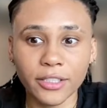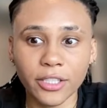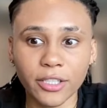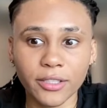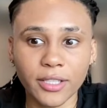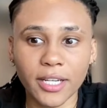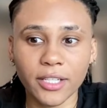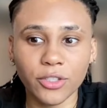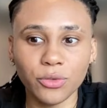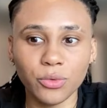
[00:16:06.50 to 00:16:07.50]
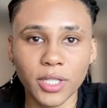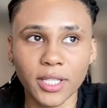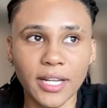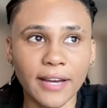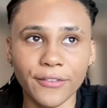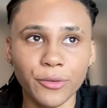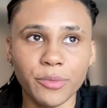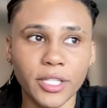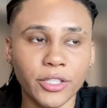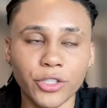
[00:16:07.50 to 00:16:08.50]
learned that you can never
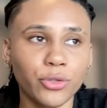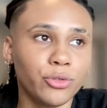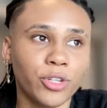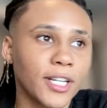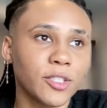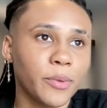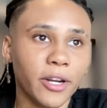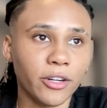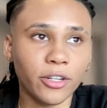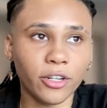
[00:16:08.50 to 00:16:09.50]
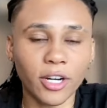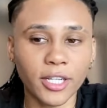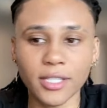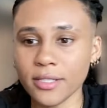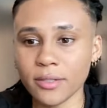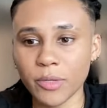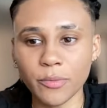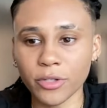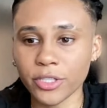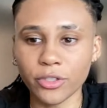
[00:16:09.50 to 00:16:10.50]
be too transparent or honest.
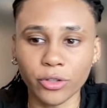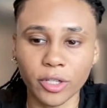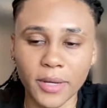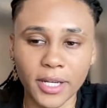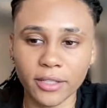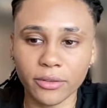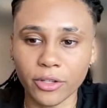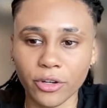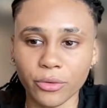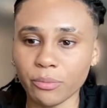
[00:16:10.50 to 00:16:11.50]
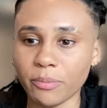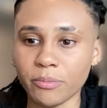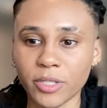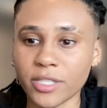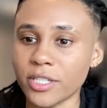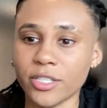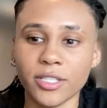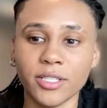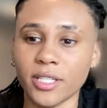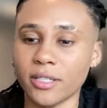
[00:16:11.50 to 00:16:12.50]
People are still going to make their own
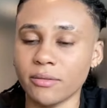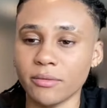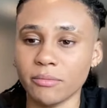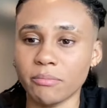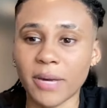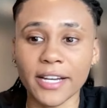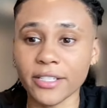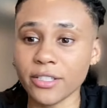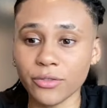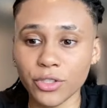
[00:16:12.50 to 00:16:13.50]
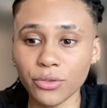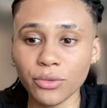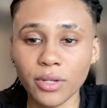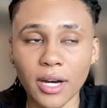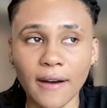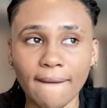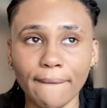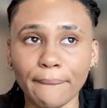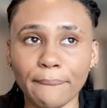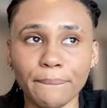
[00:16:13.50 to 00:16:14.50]
decisions and bias of you.
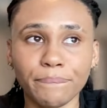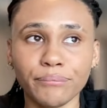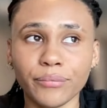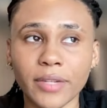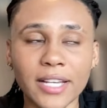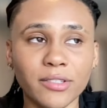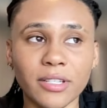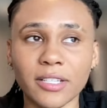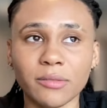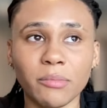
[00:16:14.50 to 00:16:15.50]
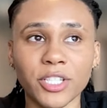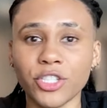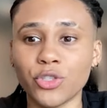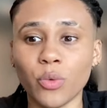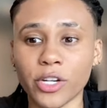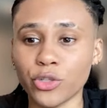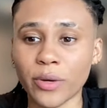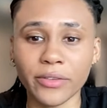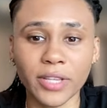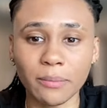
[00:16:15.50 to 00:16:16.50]
As much as you want to do
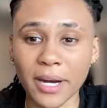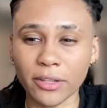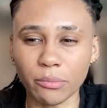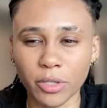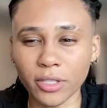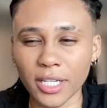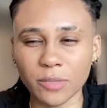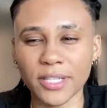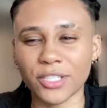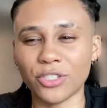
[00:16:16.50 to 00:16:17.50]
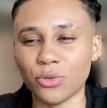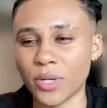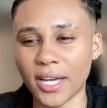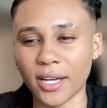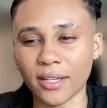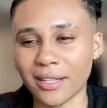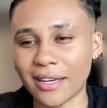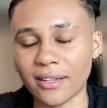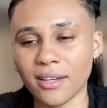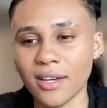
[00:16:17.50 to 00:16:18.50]
everything by the book as best as you can,
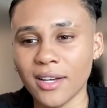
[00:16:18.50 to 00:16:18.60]
like,